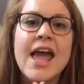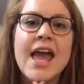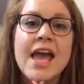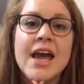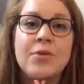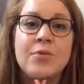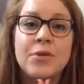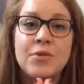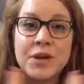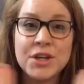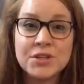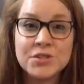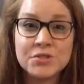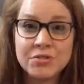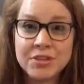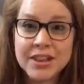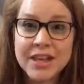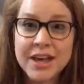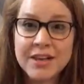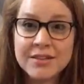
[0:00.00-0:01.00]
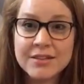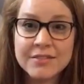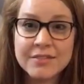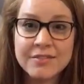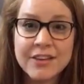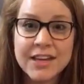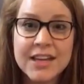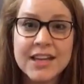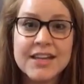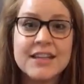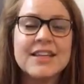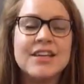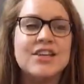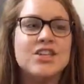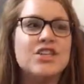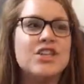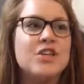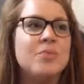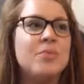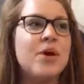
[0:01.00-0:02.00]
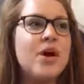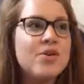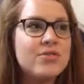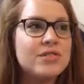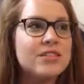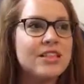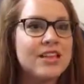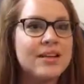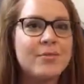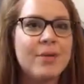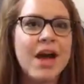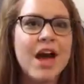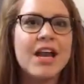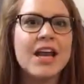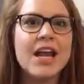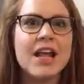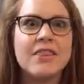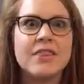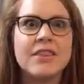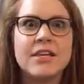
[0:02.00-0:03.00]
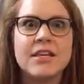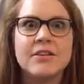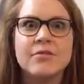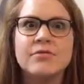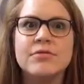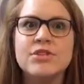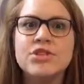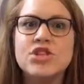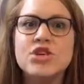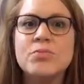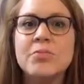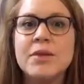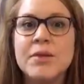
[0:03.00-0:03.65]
And we reached 3,000 fans, and she posted about it, and then 2